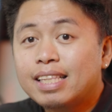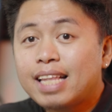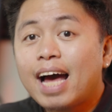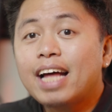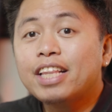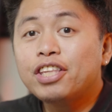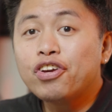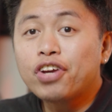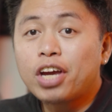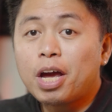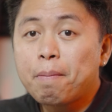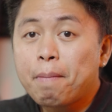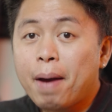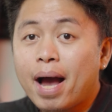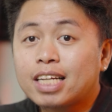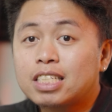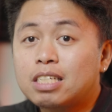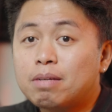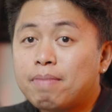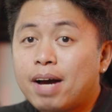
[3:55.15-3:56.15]
that you
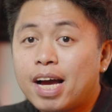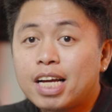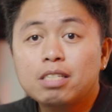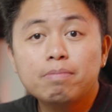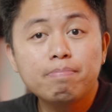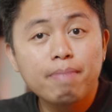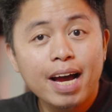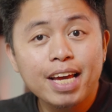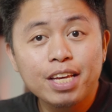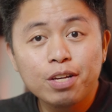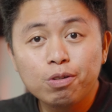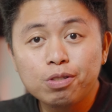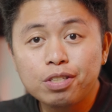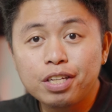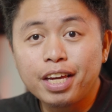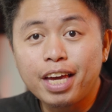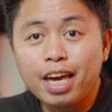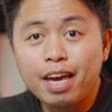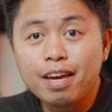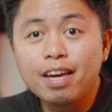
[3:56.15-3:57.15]
can maximize by
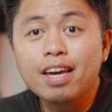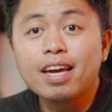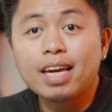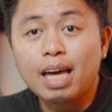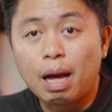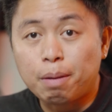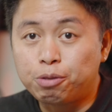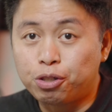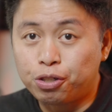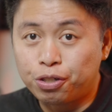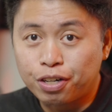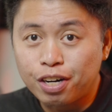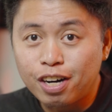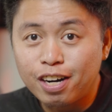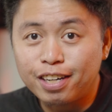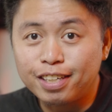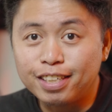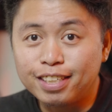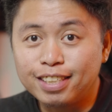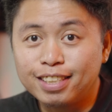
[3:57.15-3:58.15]
using a capture
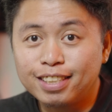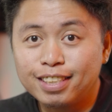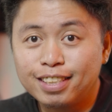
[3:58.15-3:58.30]
card.